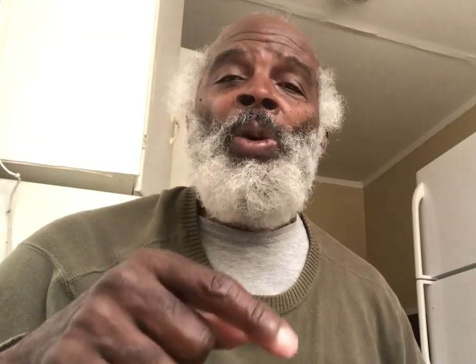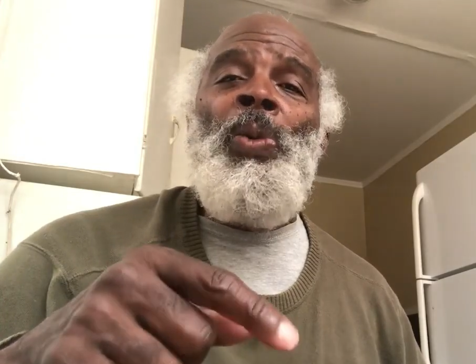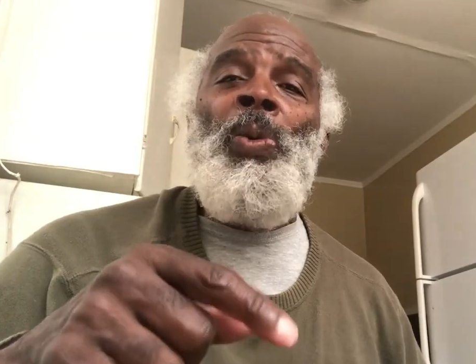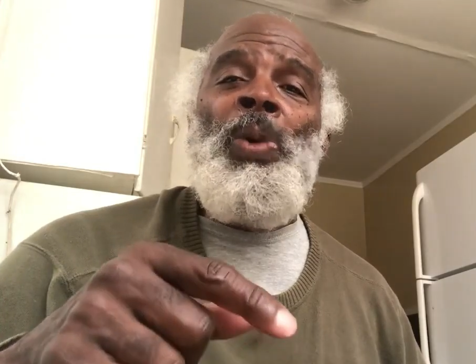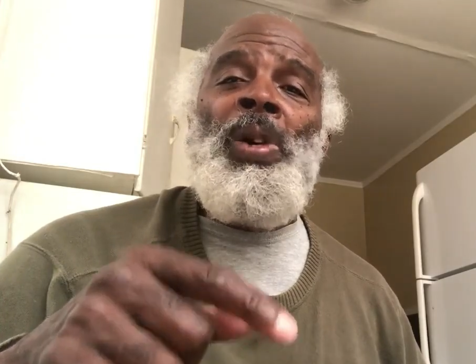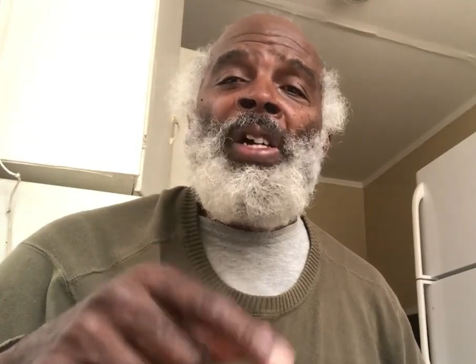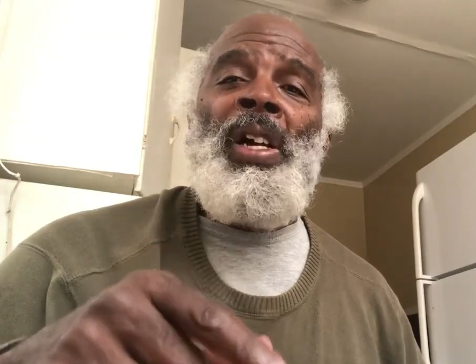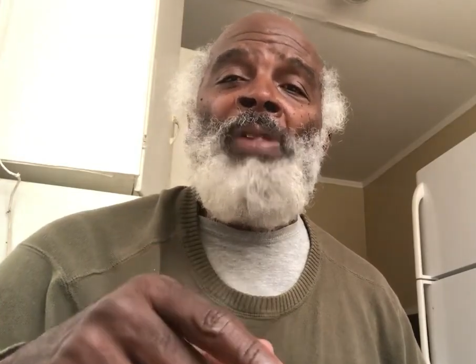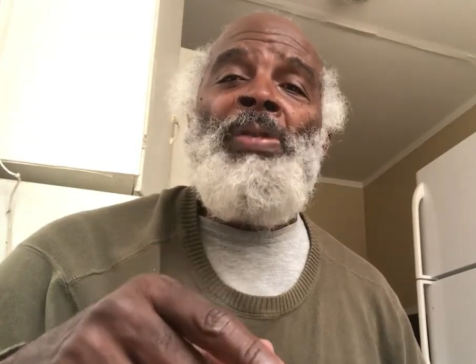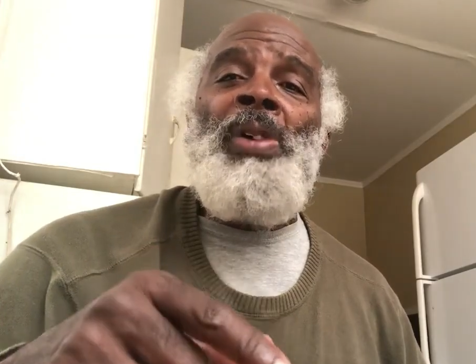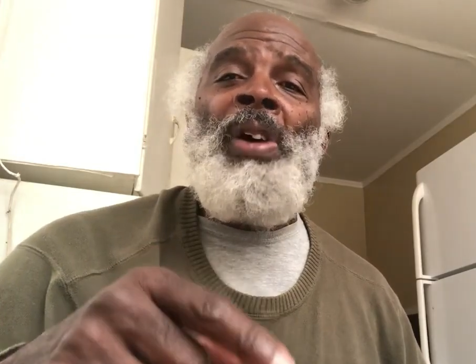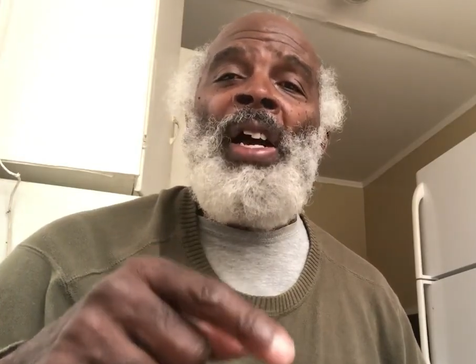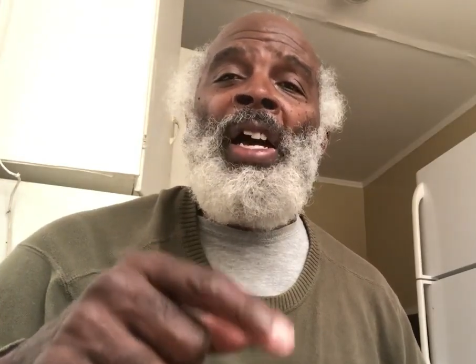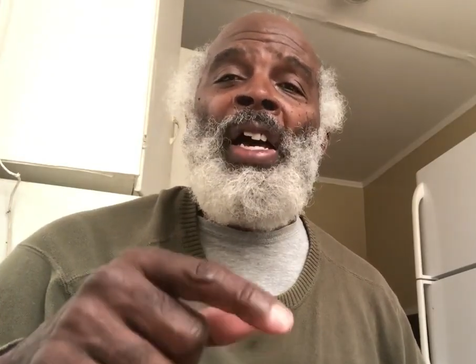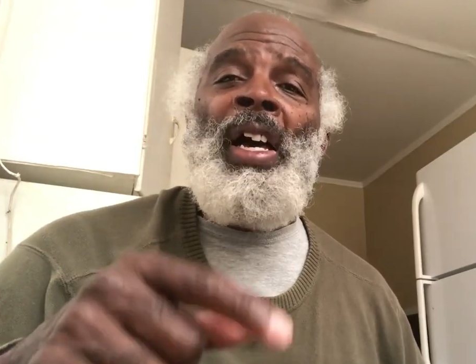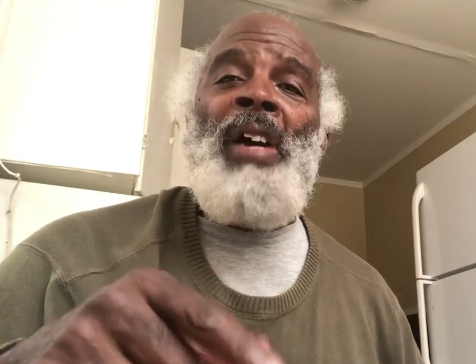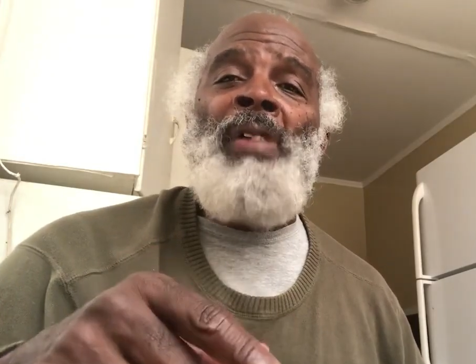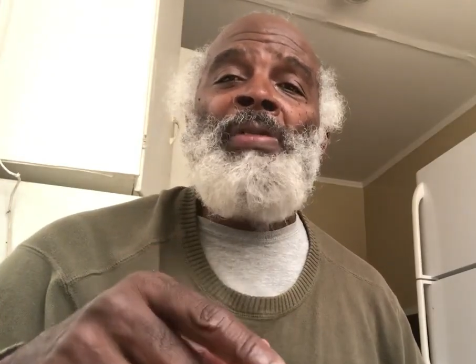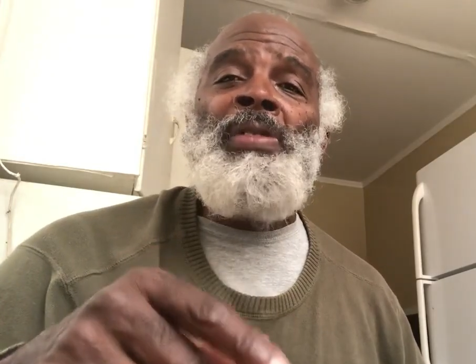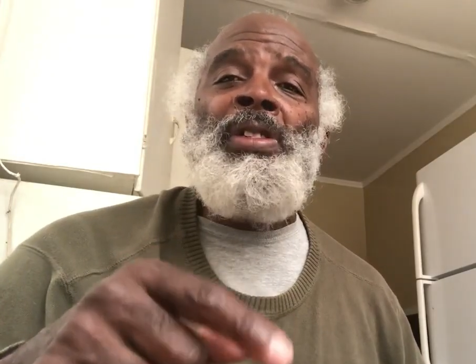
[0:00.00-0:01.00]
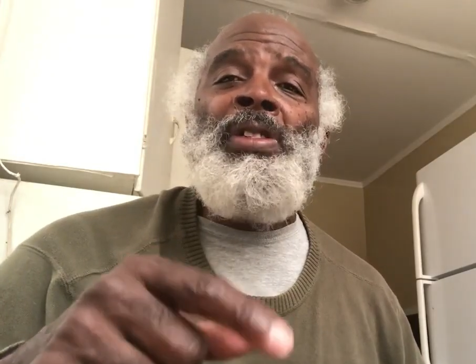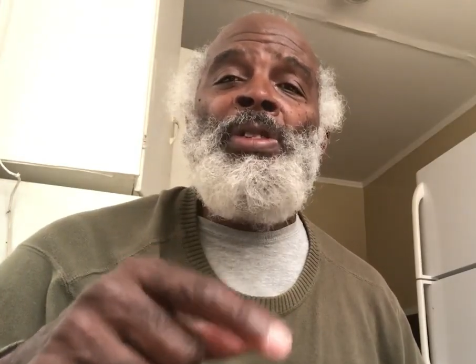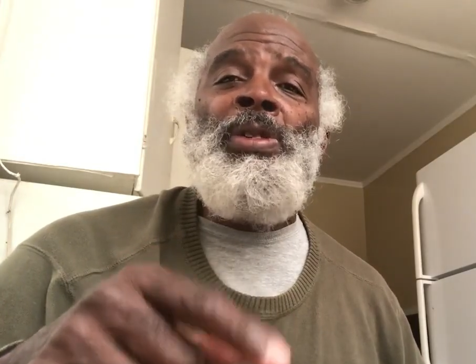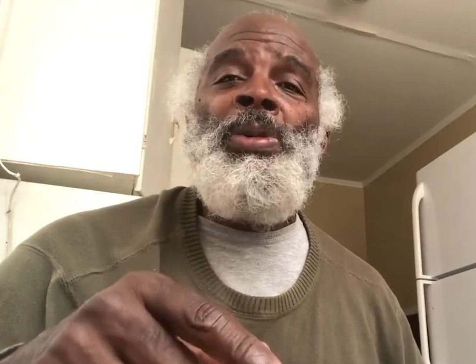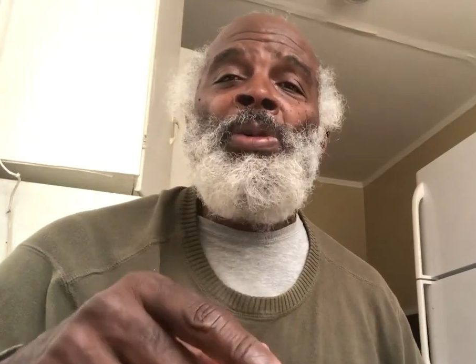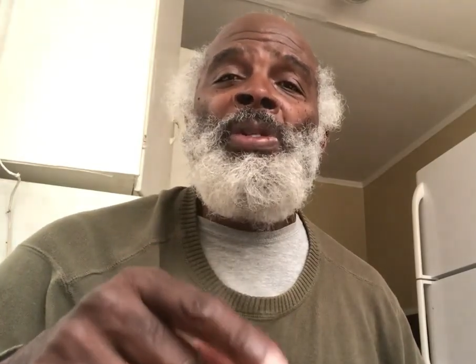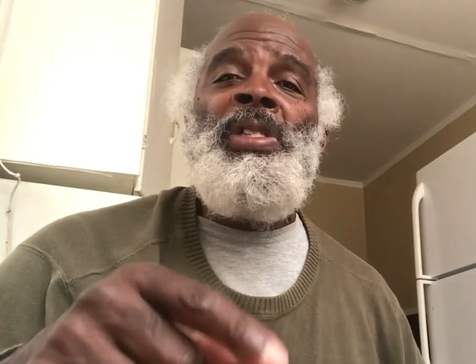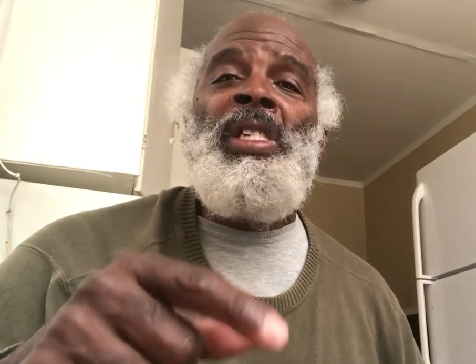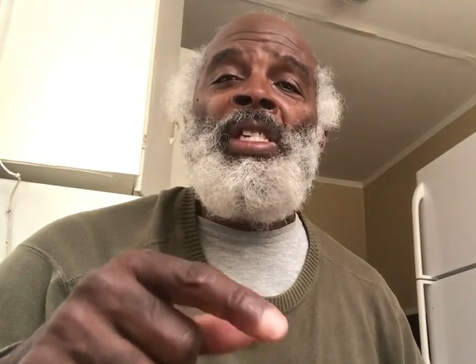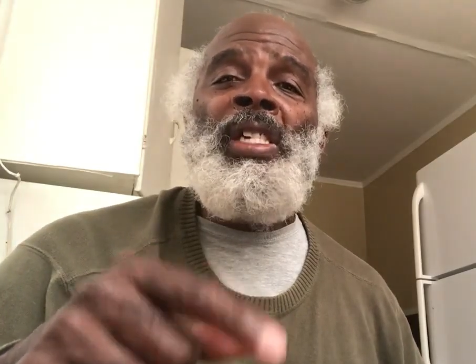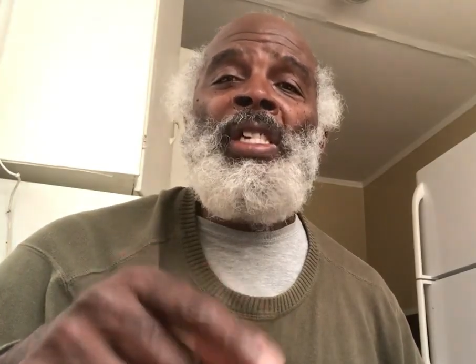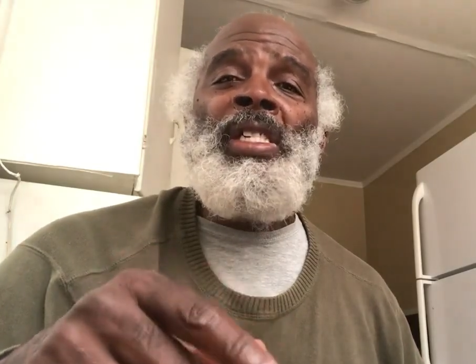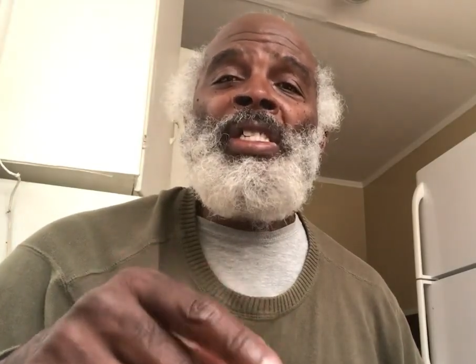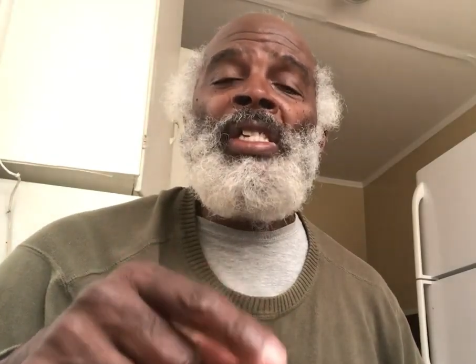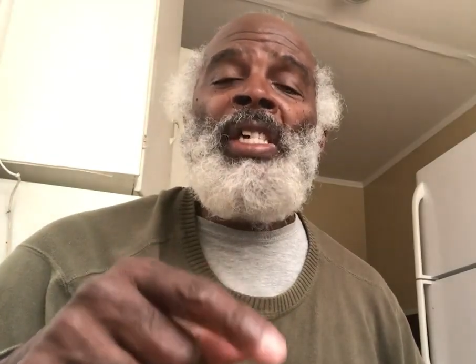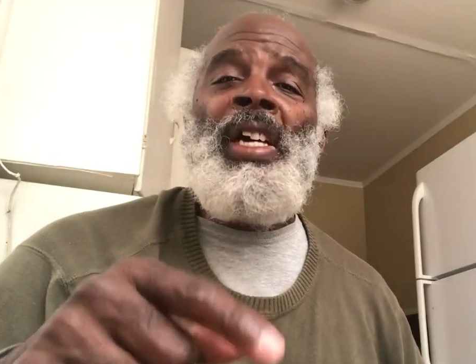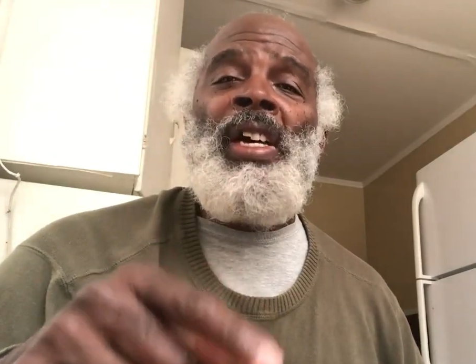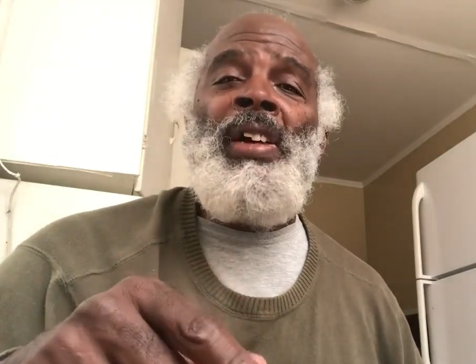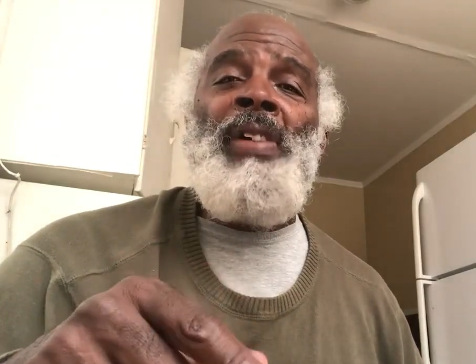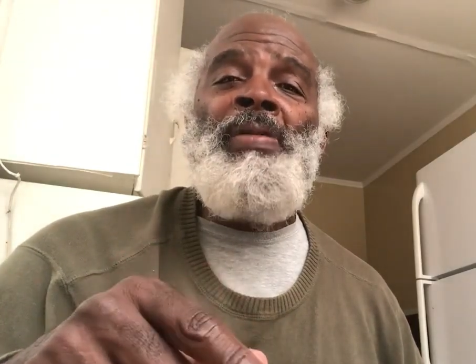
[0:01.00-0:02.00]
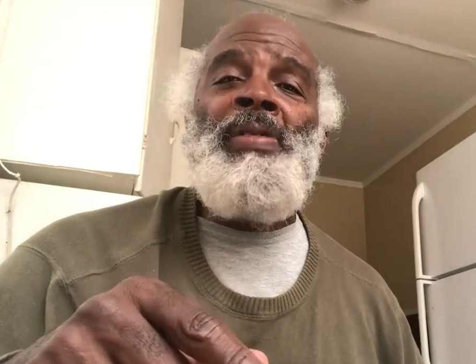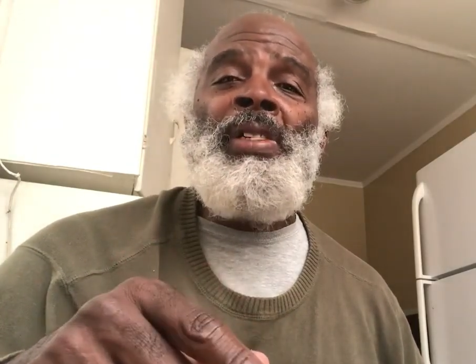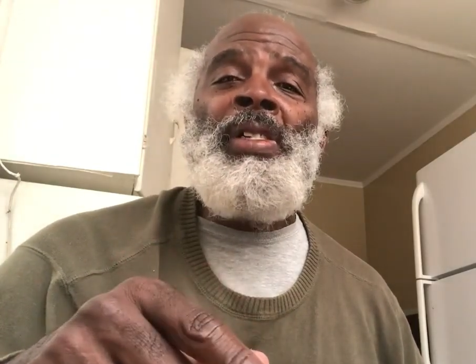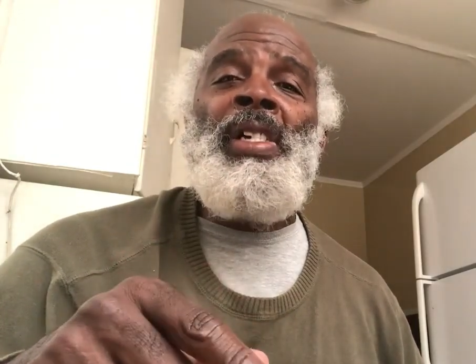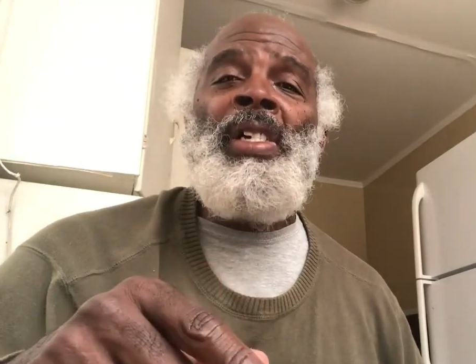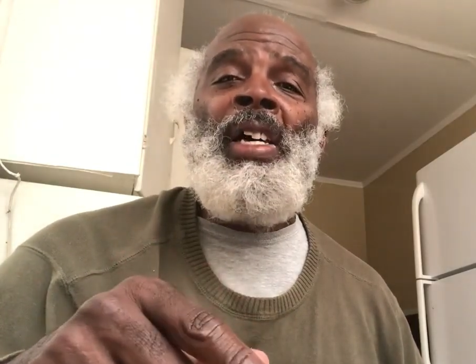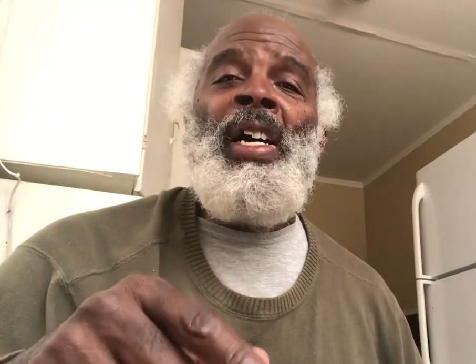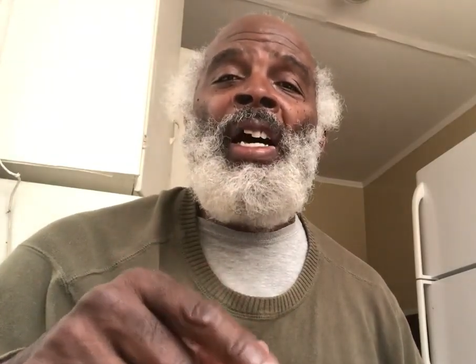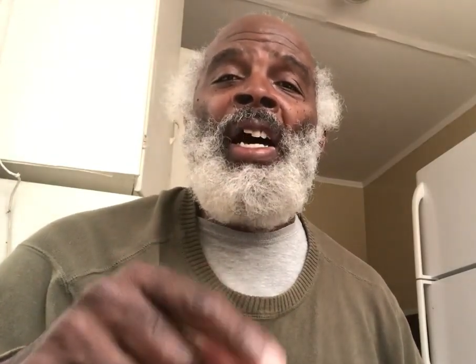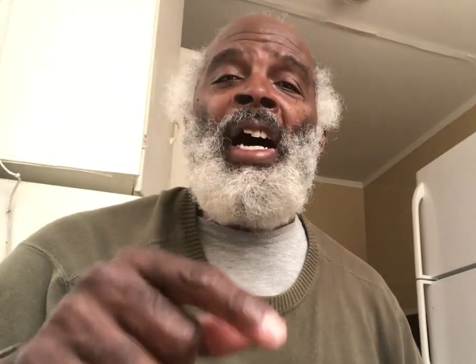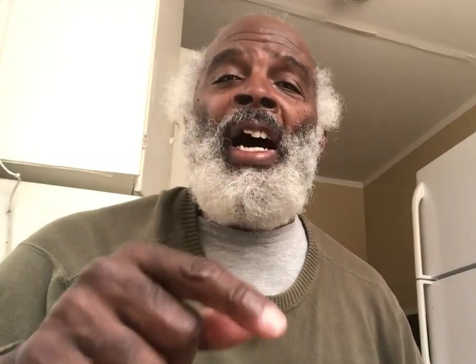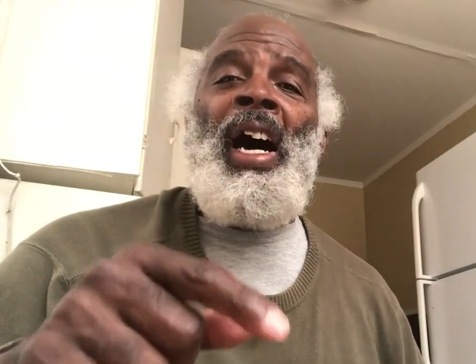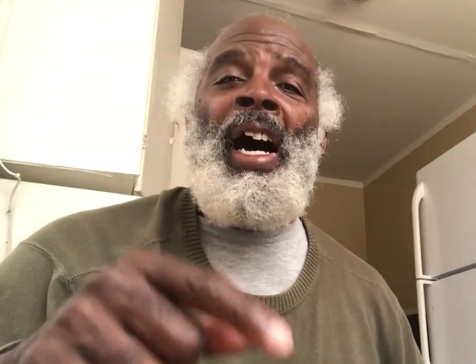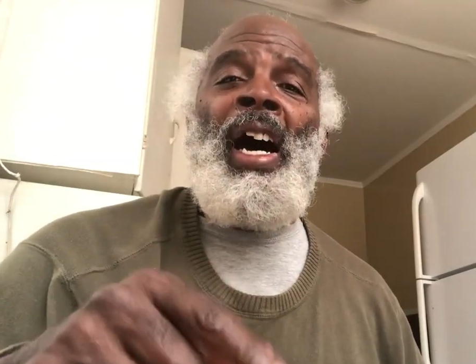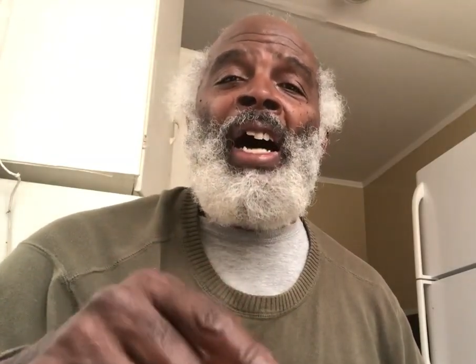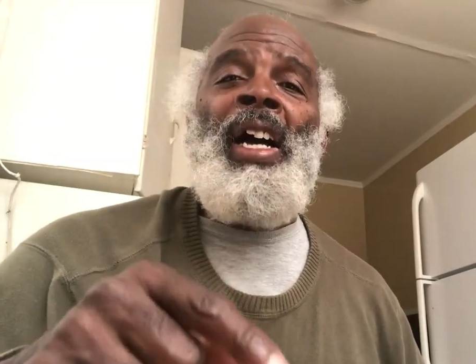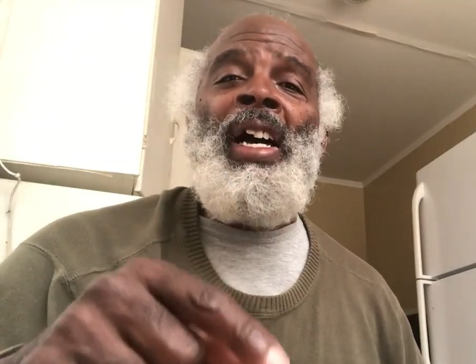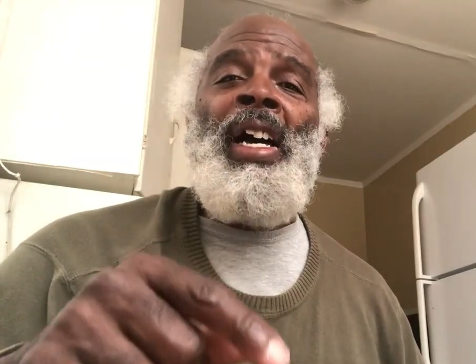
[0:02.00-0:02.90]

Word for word: Whatever I have to do to get to heaven, I